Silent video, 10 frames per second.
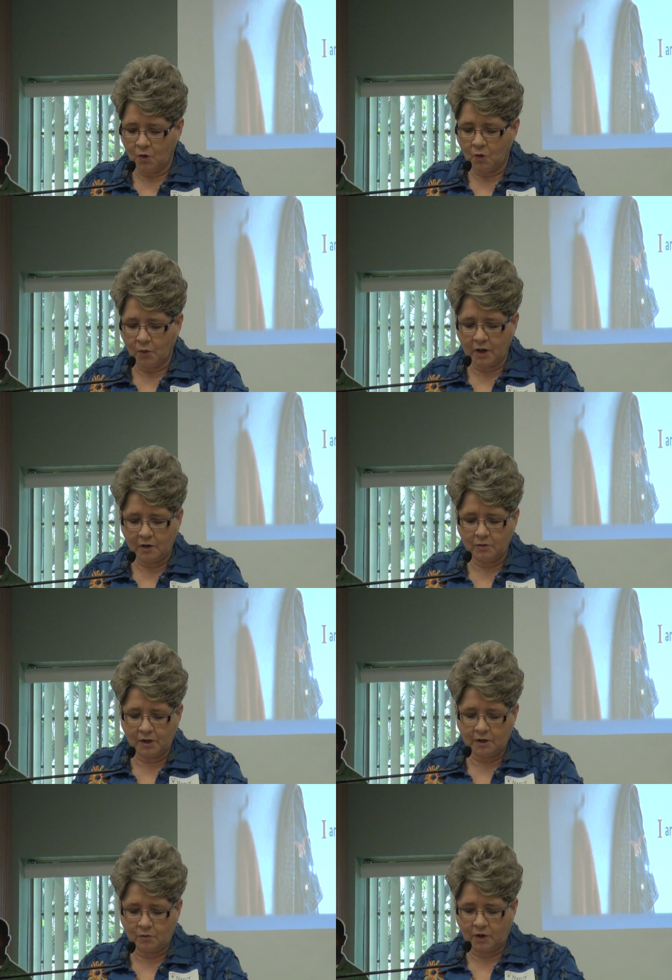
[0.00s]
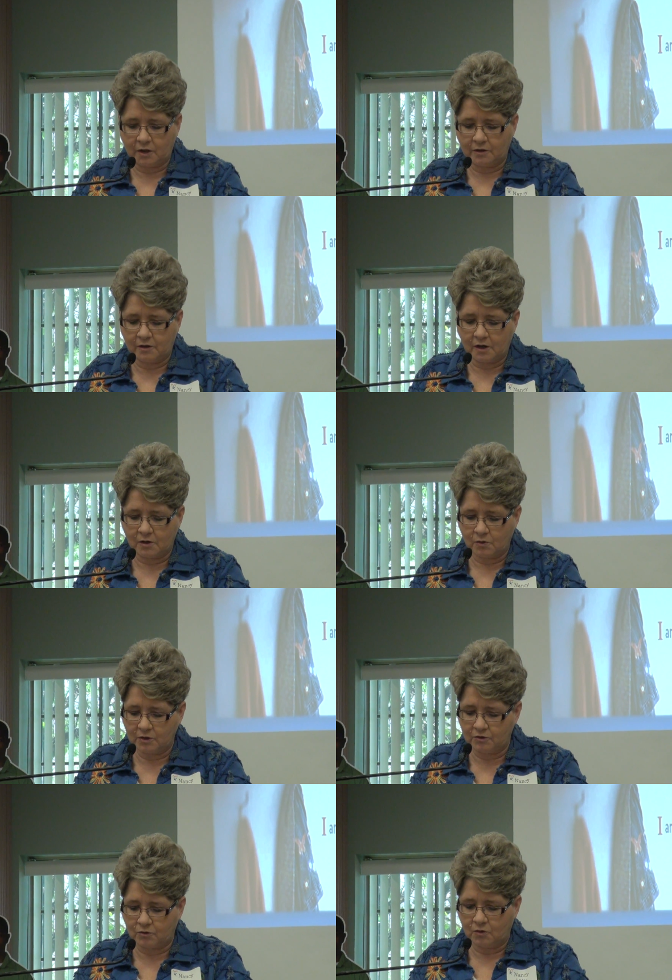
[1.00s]
What I really wanted to know
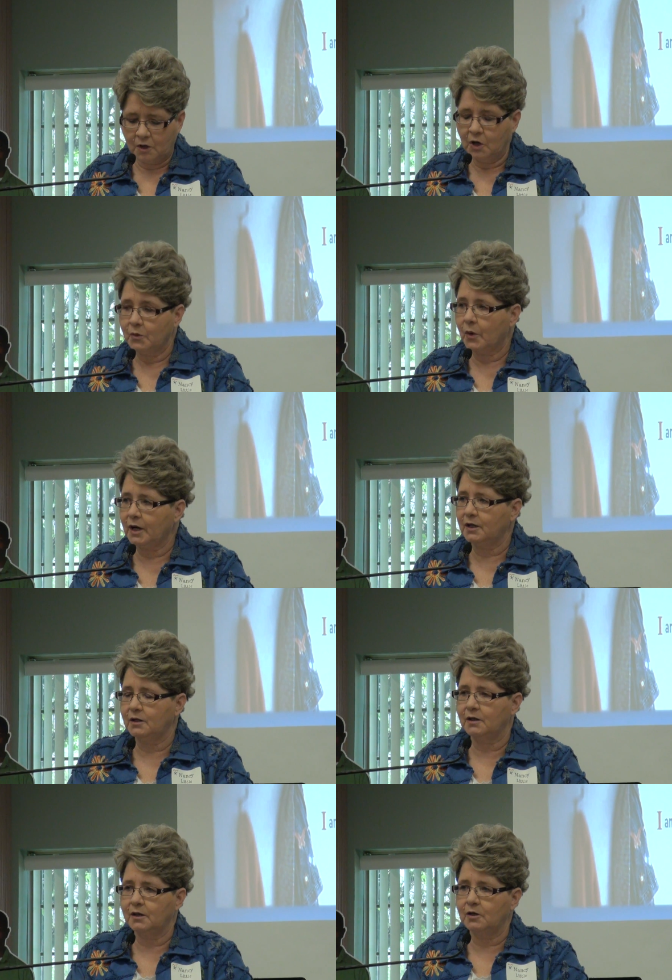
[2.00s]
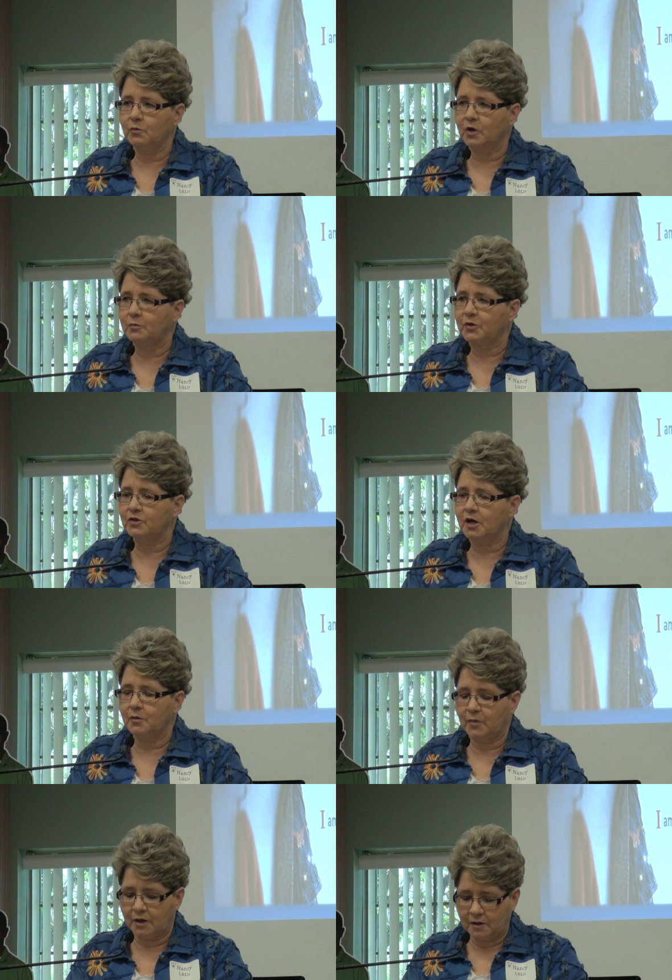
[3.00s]
was, why didn't anyone
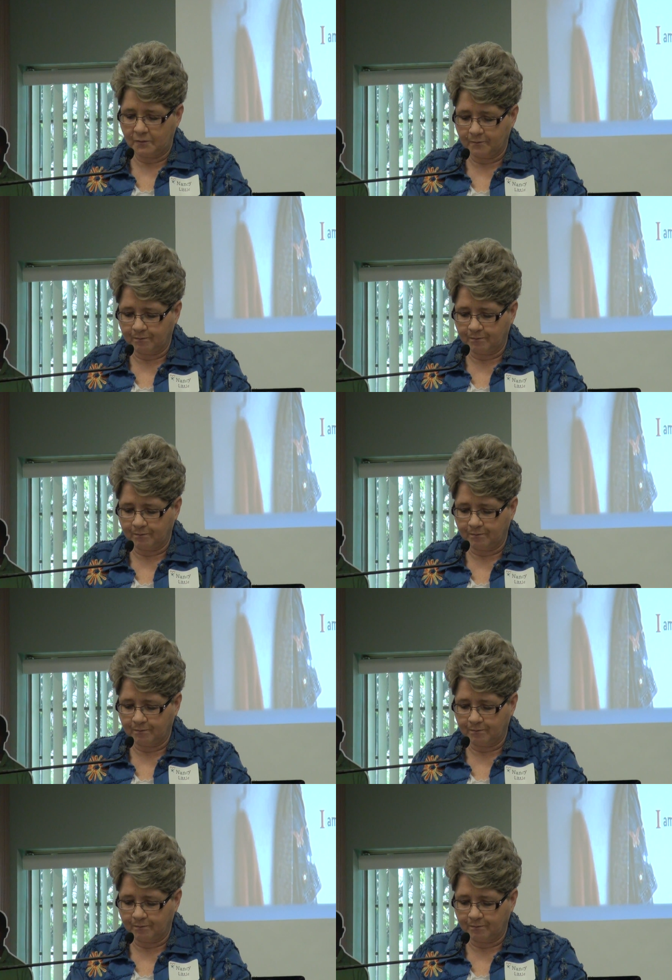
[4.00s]
protect me?